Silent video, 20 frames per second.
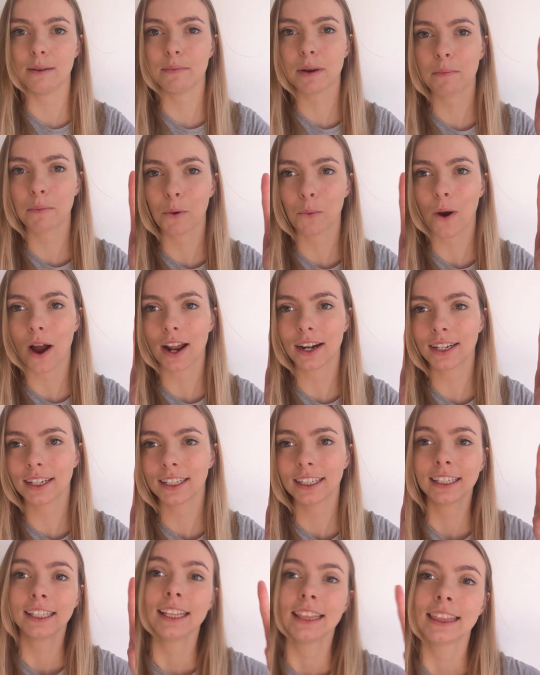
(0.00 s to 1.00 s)
Number one,
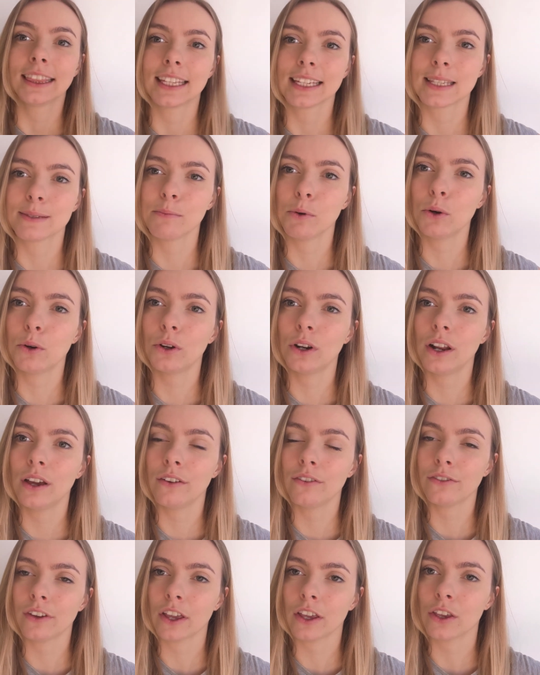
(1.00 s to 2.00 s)
the small
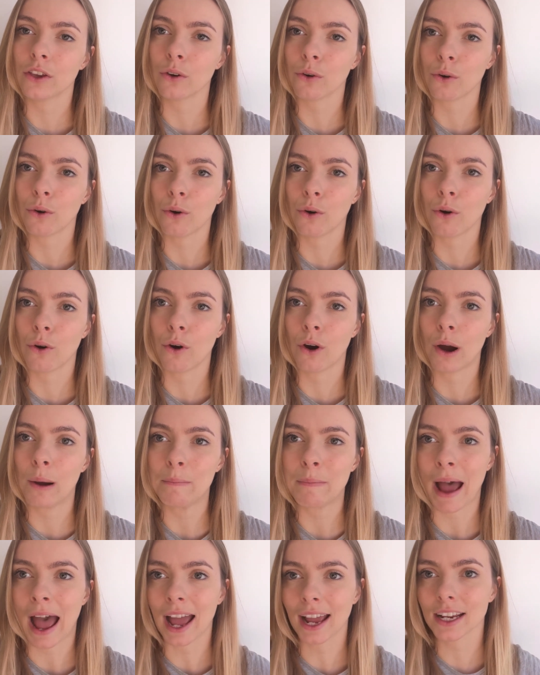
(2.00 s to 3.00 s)
of your
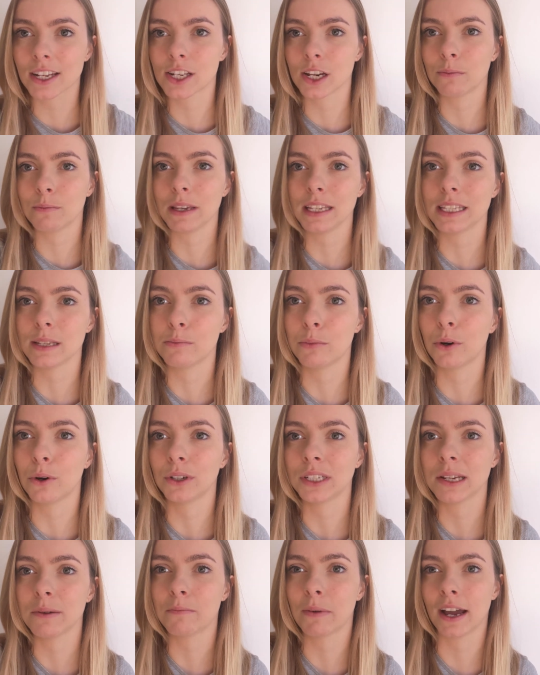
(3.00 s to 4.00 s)
back should be
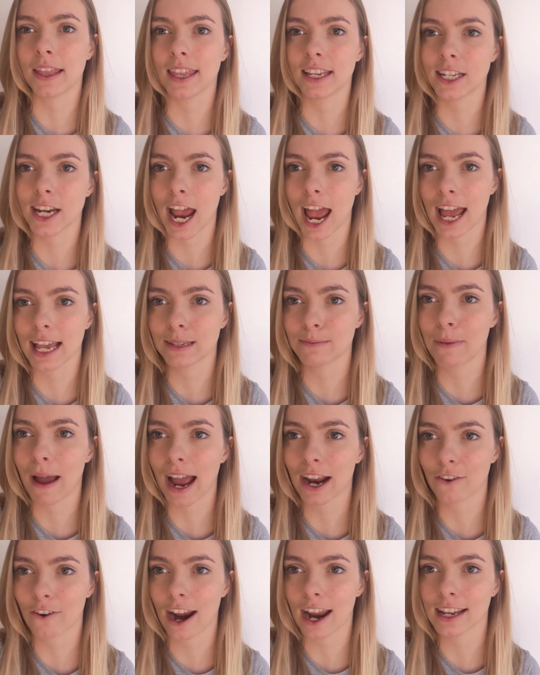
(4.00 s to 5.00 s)
supported by the chair's
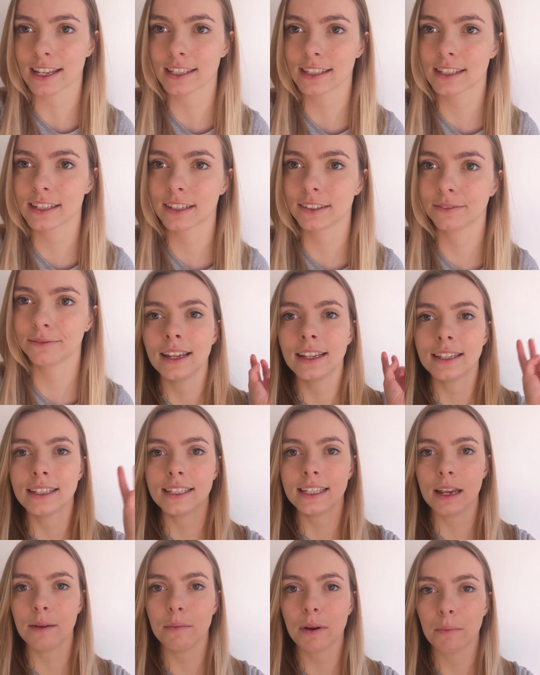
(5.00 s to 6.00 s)
backrest.
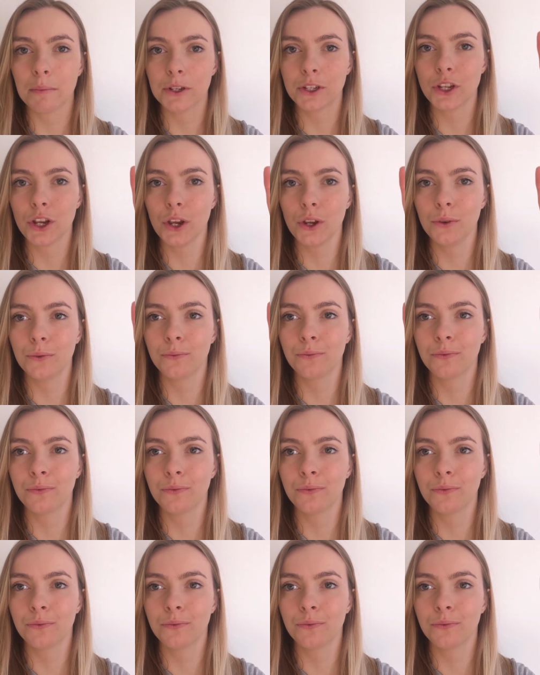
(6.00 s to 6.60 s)
Tip number two,